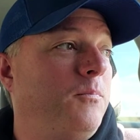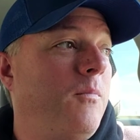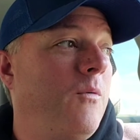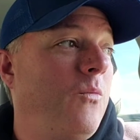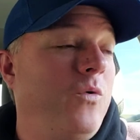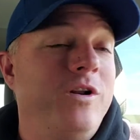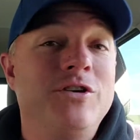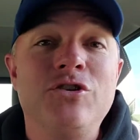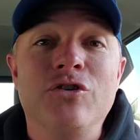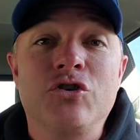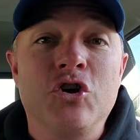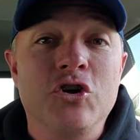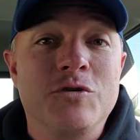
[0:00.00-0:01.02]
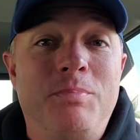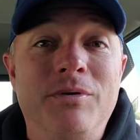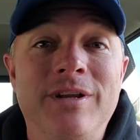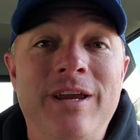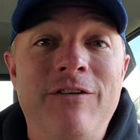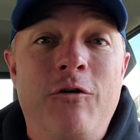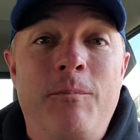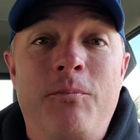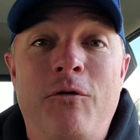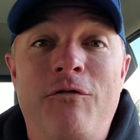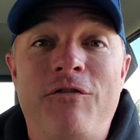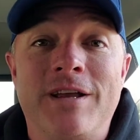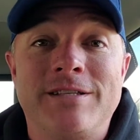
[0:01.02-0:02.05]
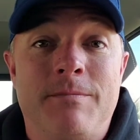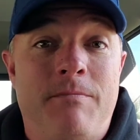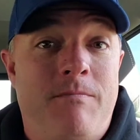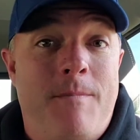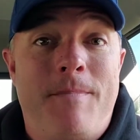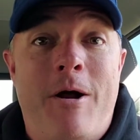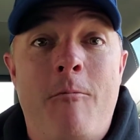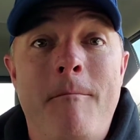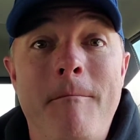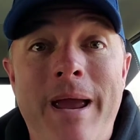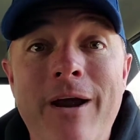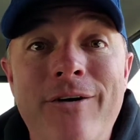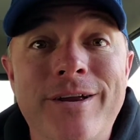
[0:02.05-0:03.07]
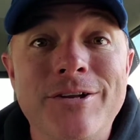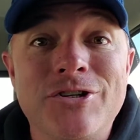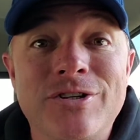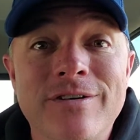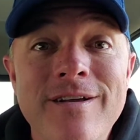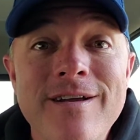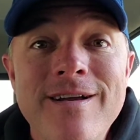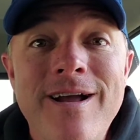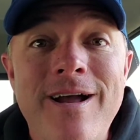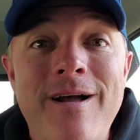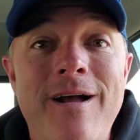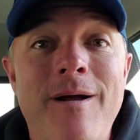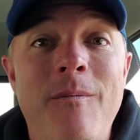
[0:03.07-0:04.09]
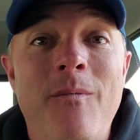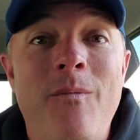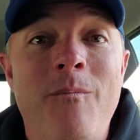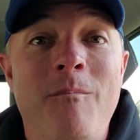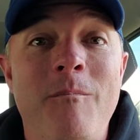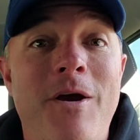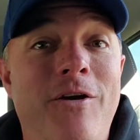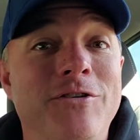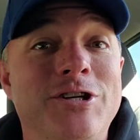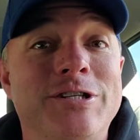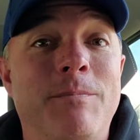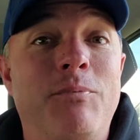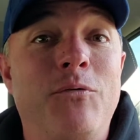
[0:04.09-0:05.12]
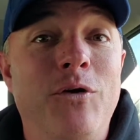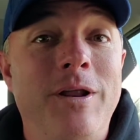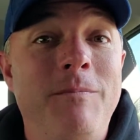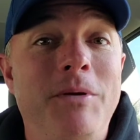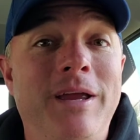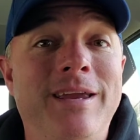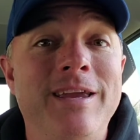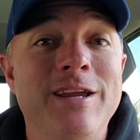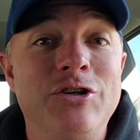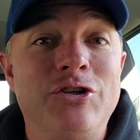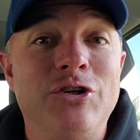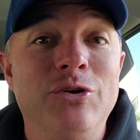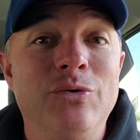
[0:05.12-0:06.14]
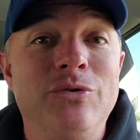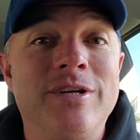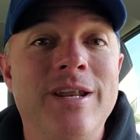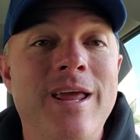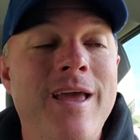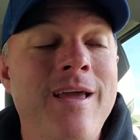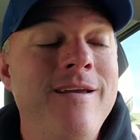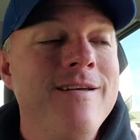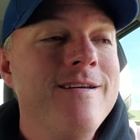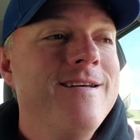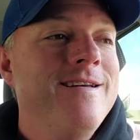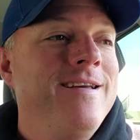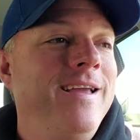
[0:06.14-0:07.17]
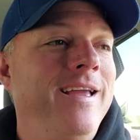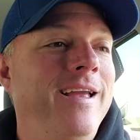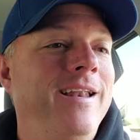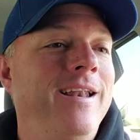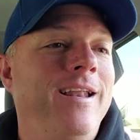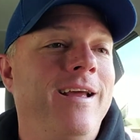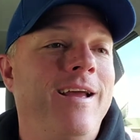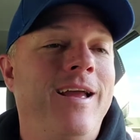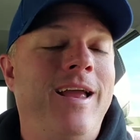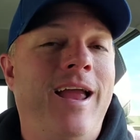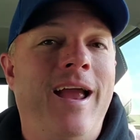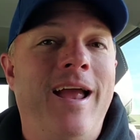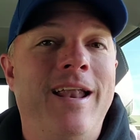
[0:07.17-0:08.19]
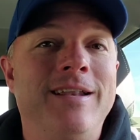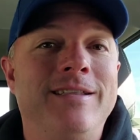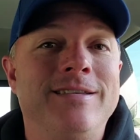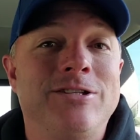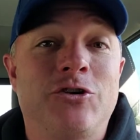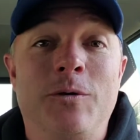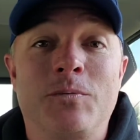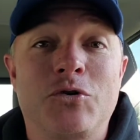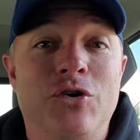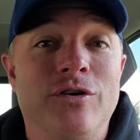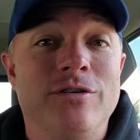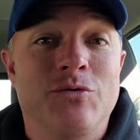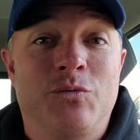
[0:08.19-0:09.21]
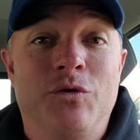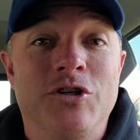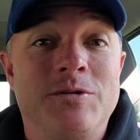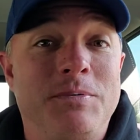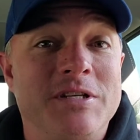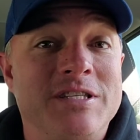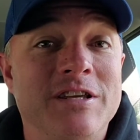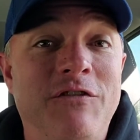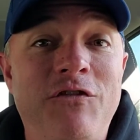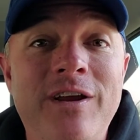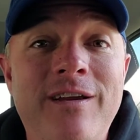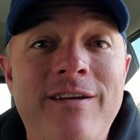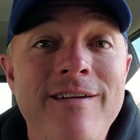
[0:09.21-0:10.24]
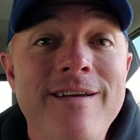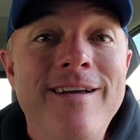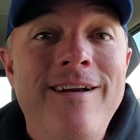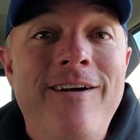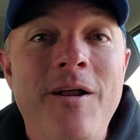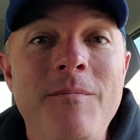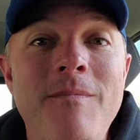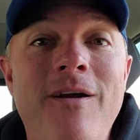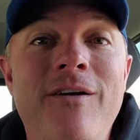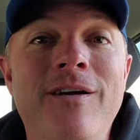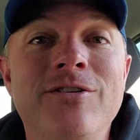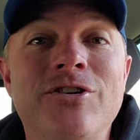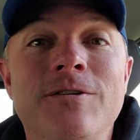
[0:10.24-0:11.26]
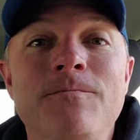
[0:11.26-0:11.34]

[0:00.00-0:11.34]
what does your church believe or profess about marriage? Uh, marriage is a pretty big issue today, and uh, and Scripture is real specific on marriage.